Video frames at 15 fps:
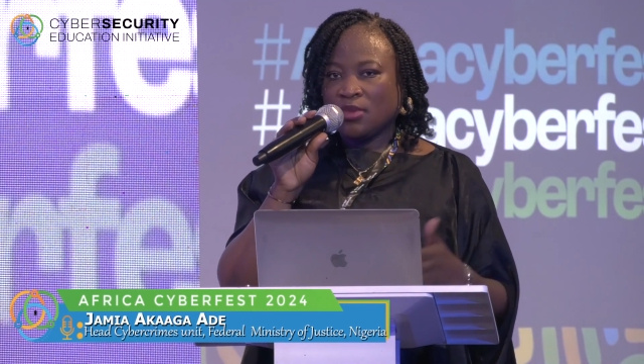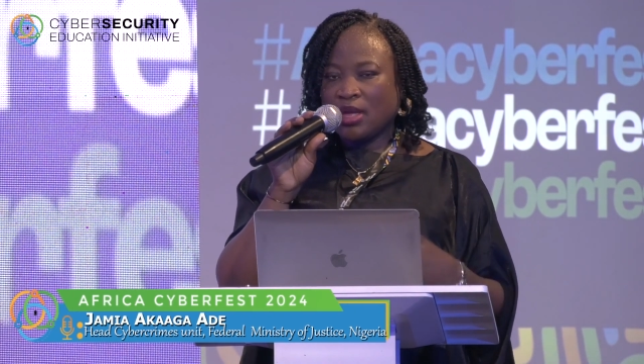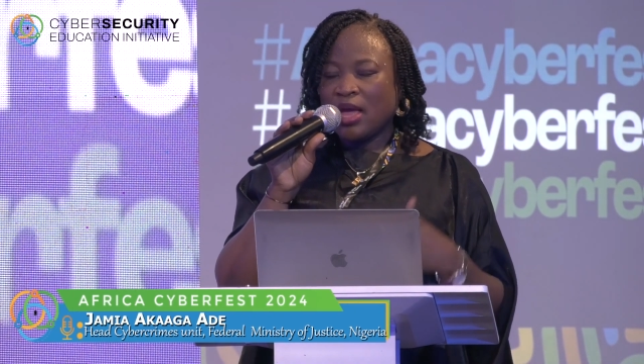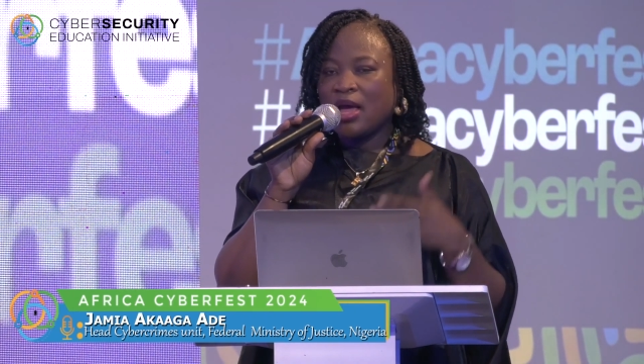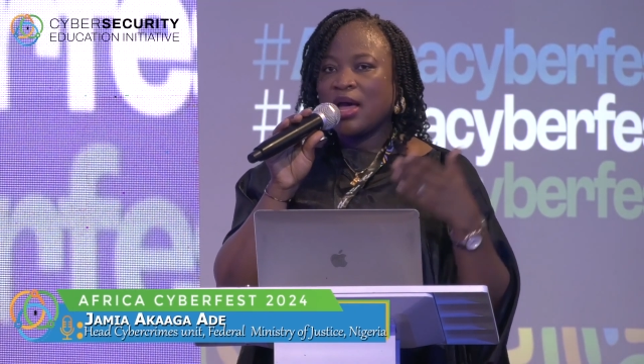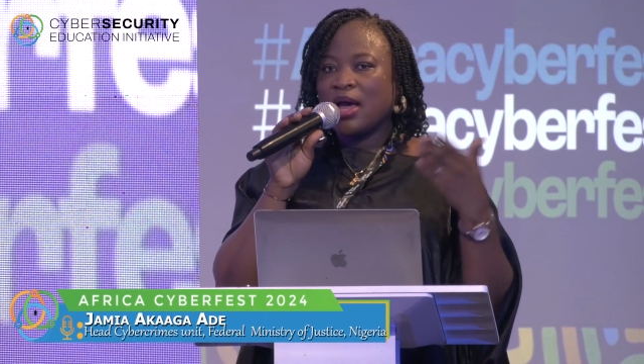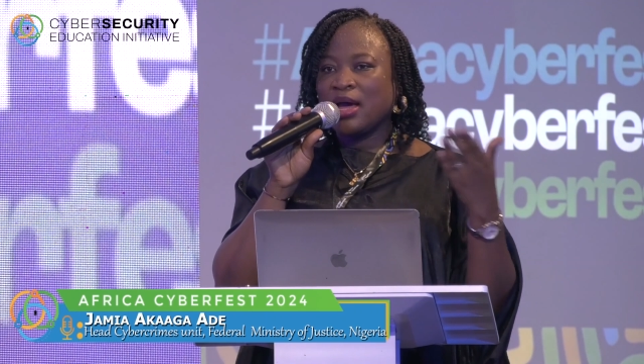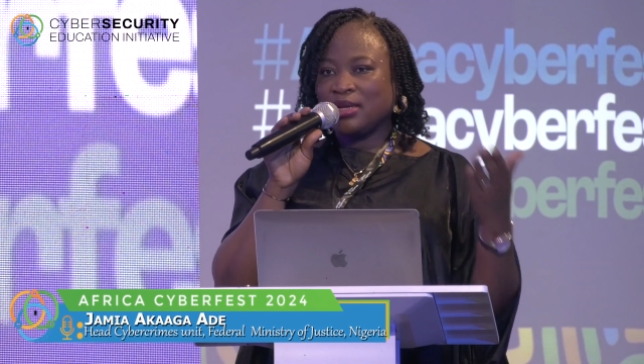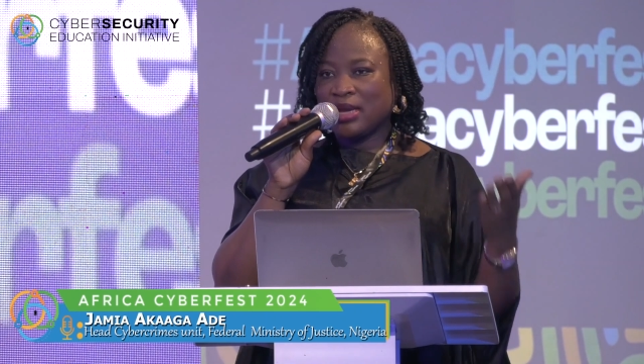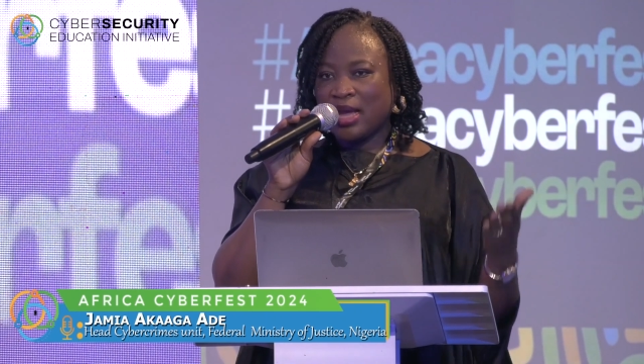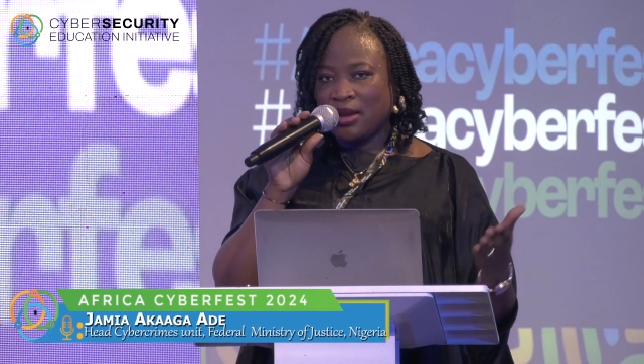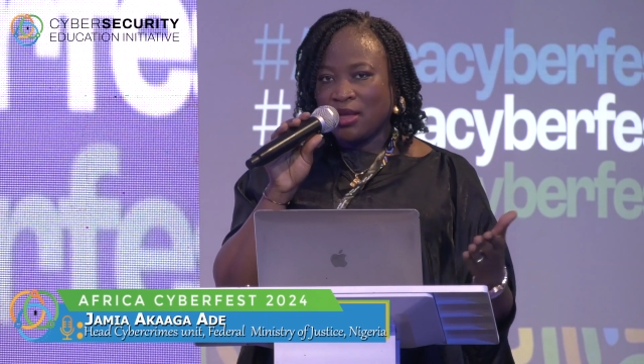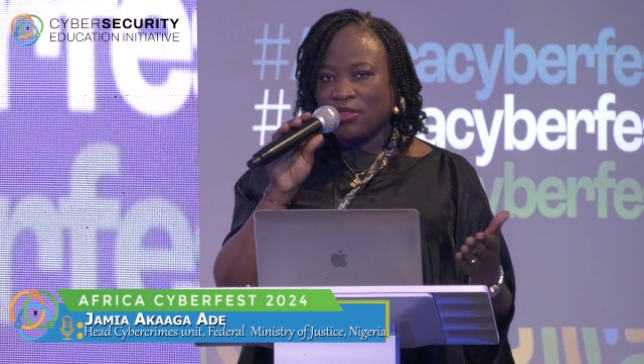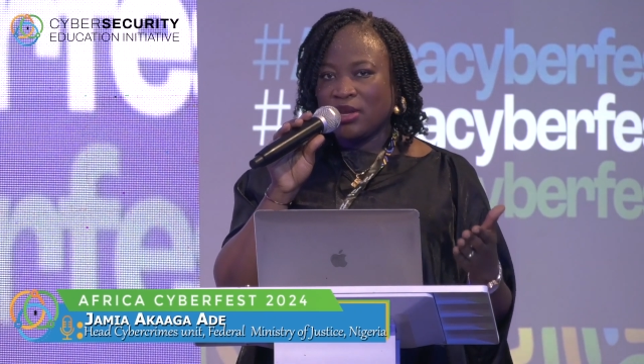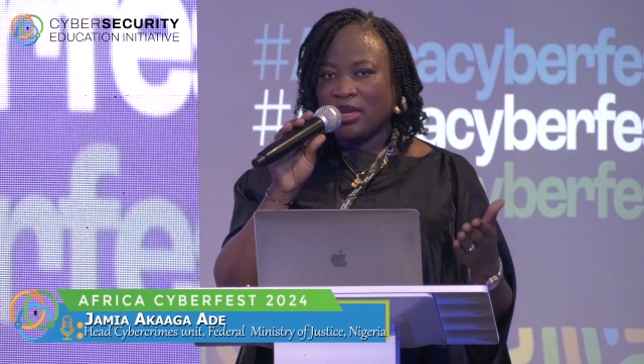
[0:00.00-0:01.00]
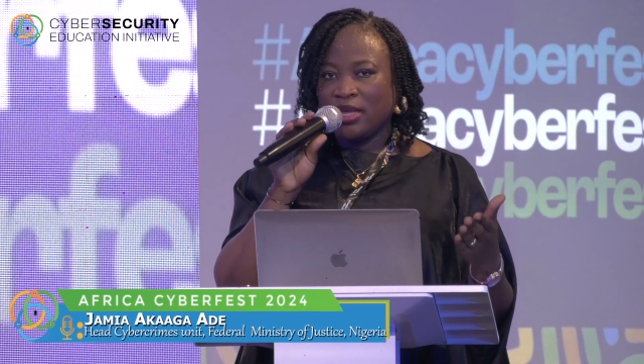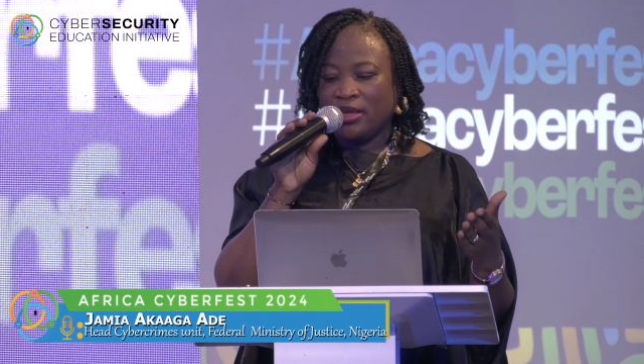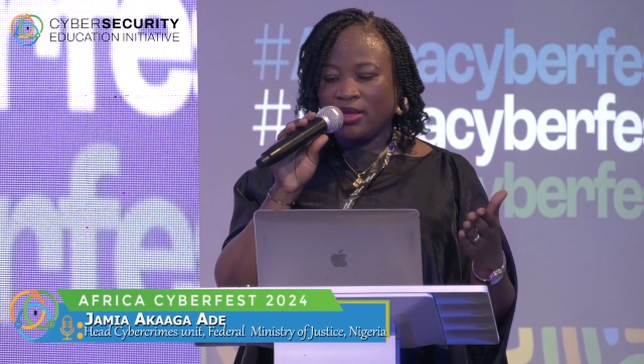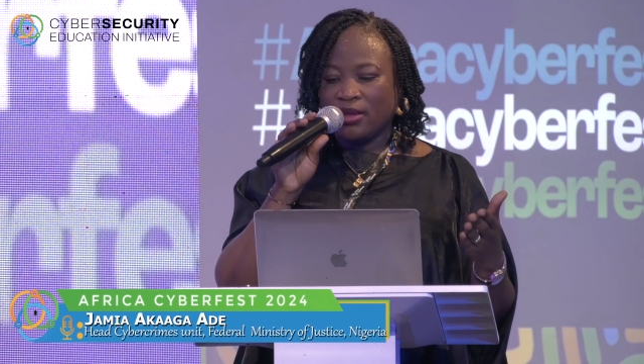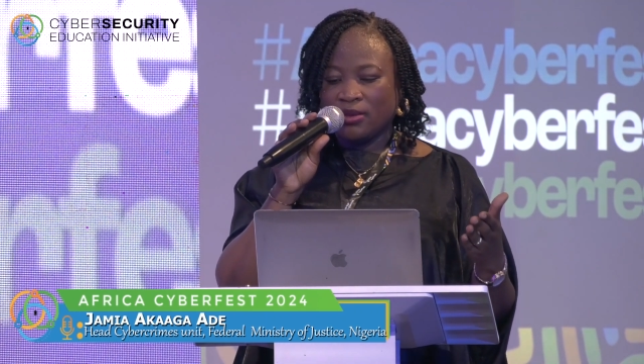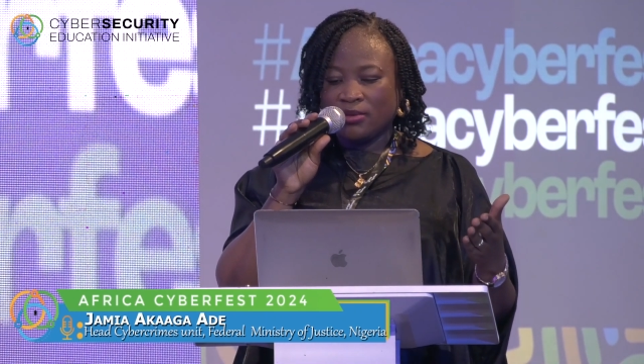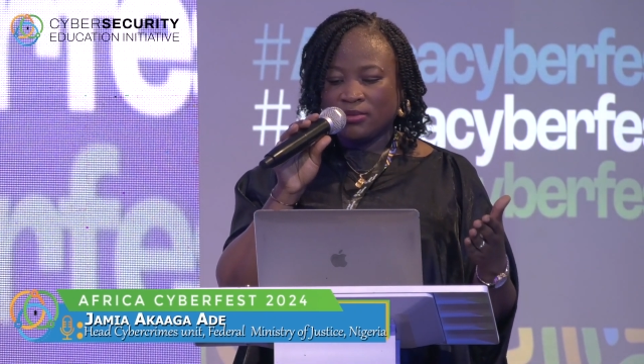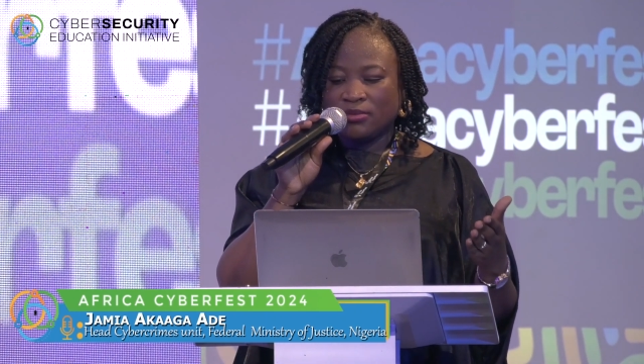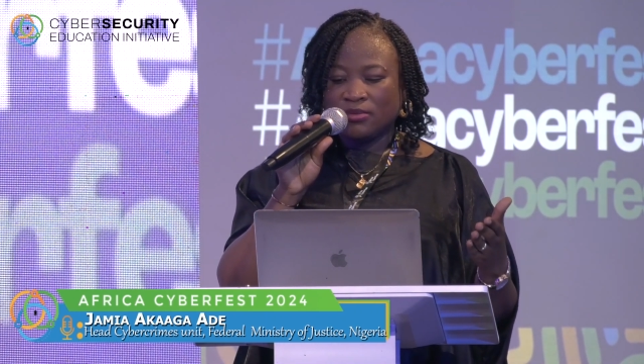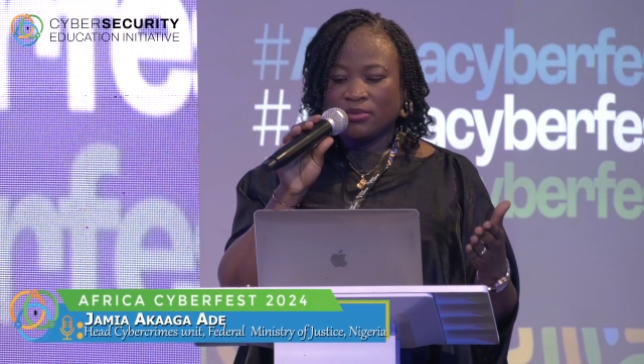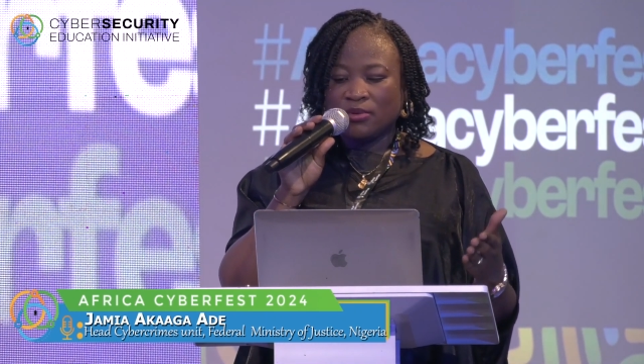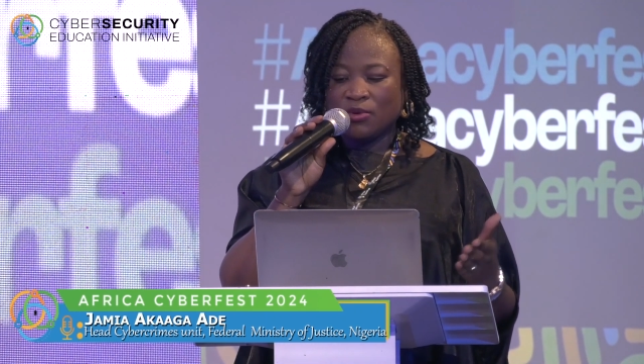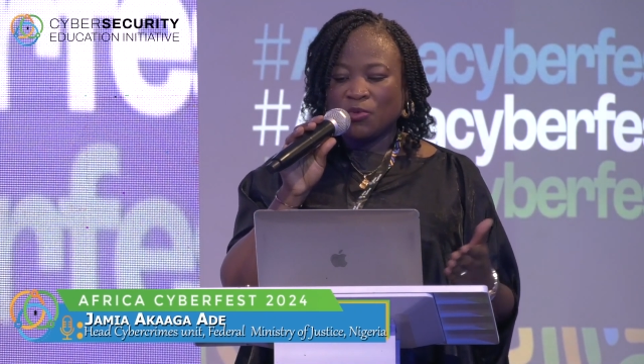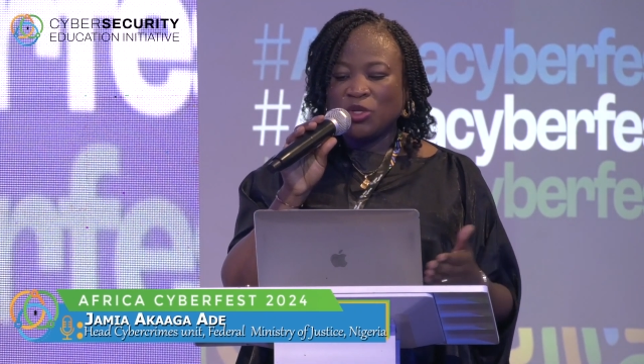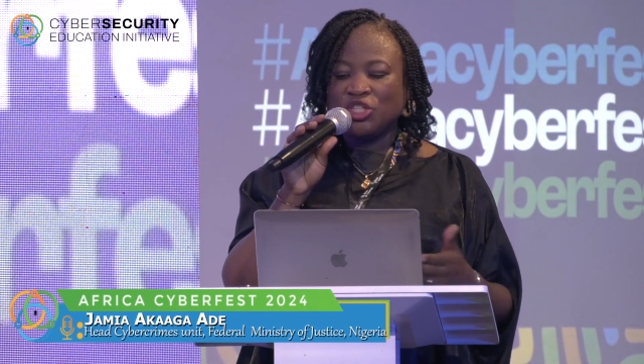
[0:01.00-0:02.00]
Add another layer,
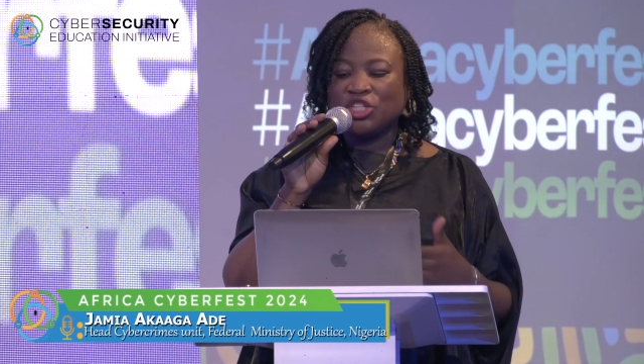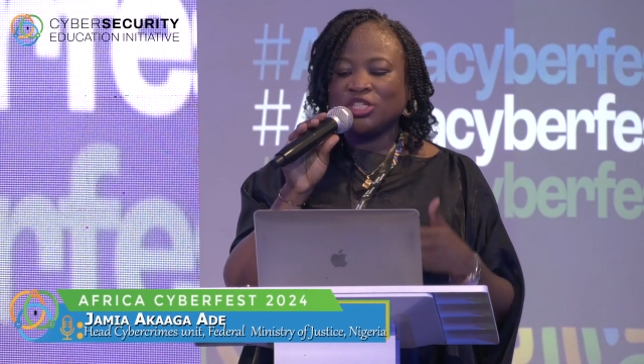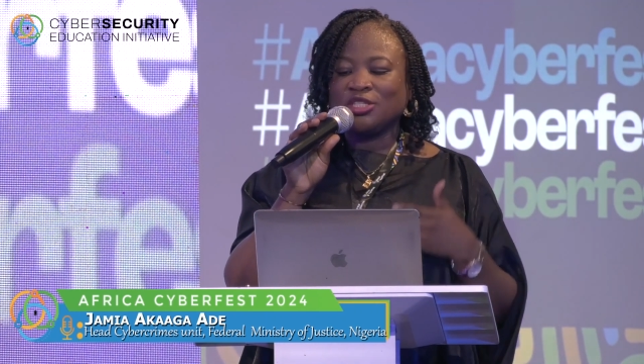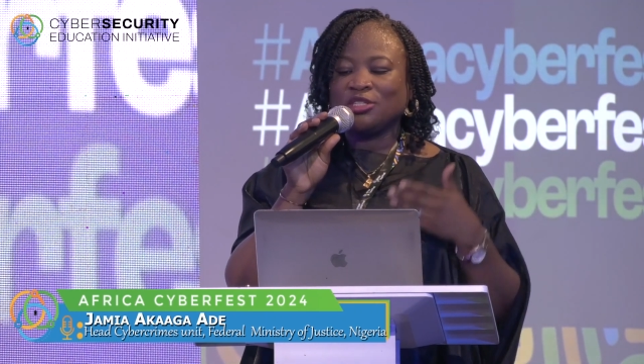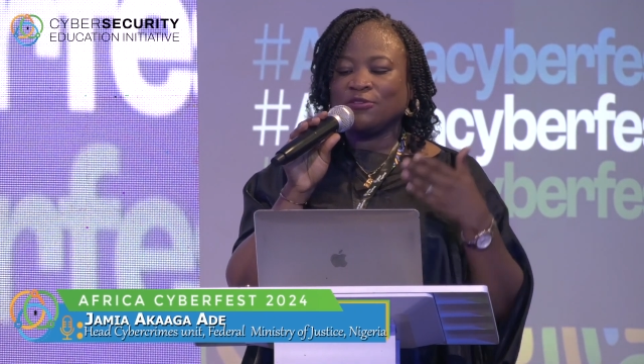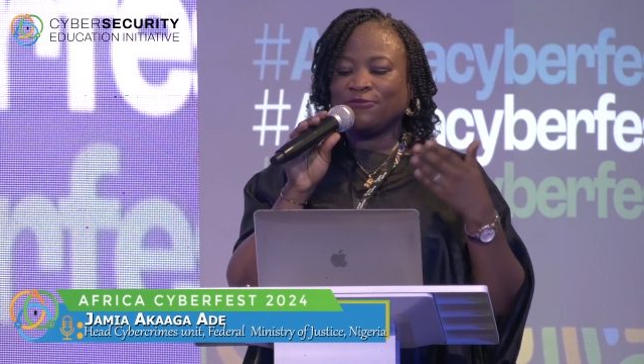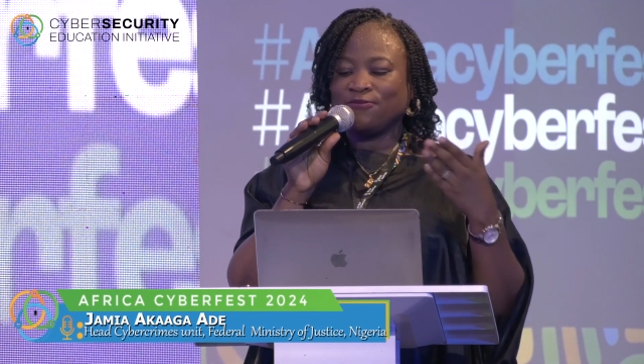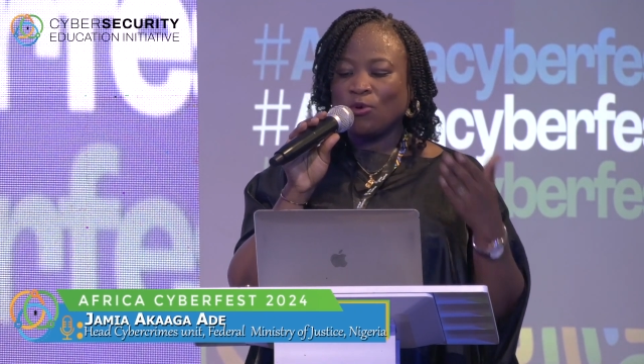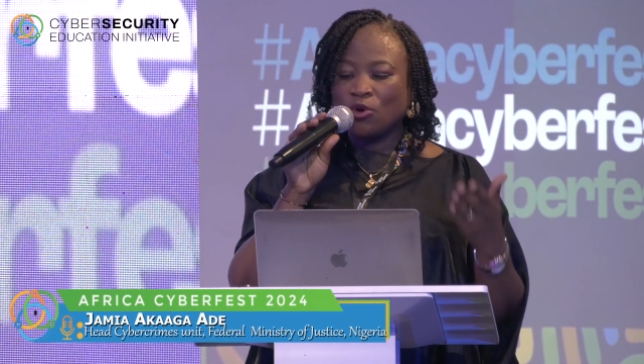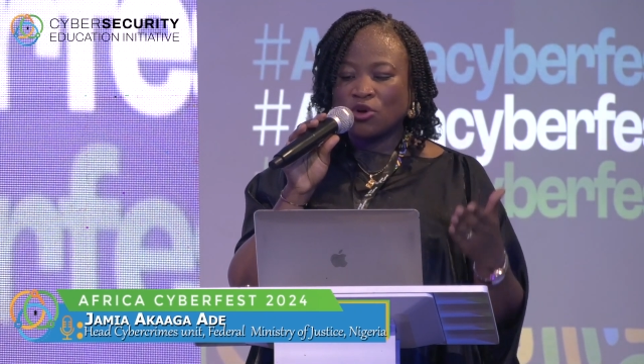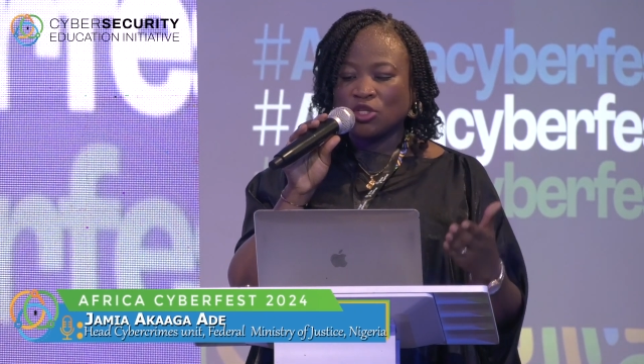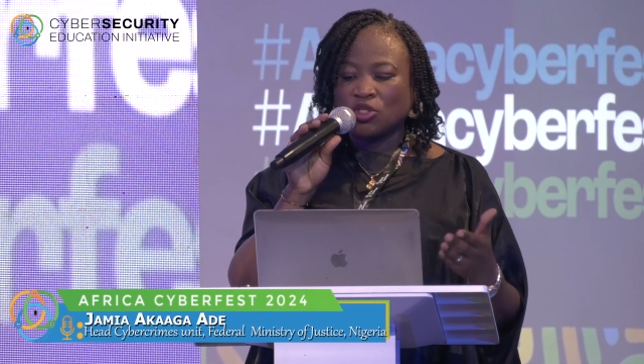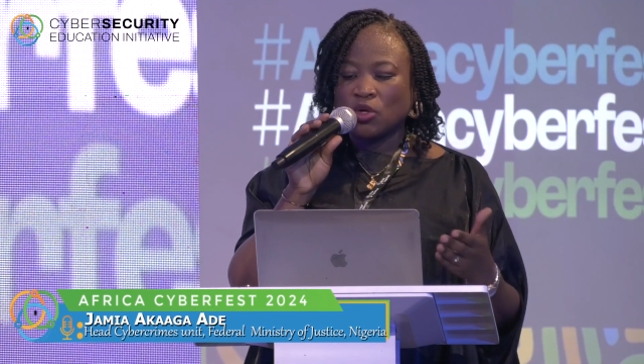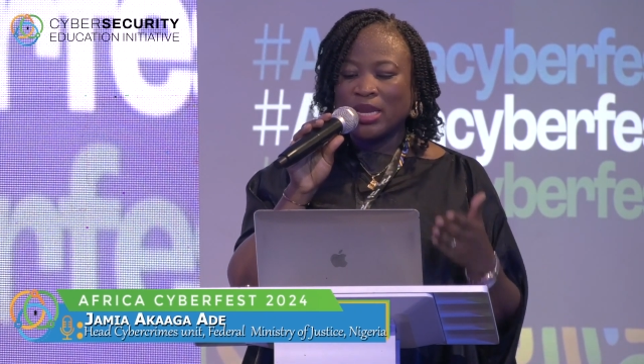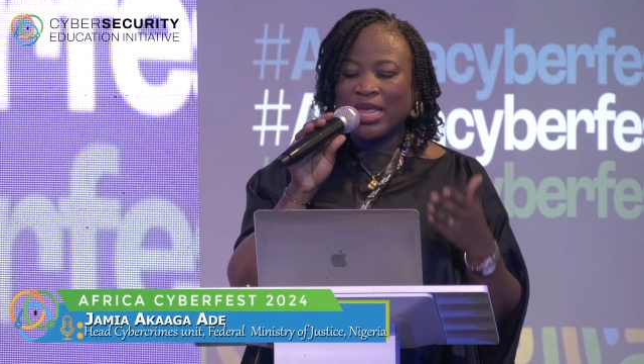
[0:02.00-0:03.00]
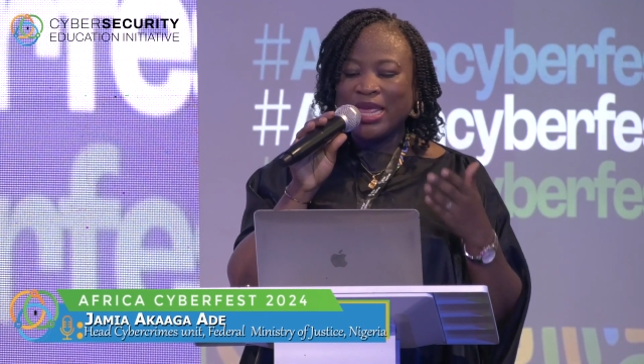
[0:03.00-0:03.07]
which is to focus on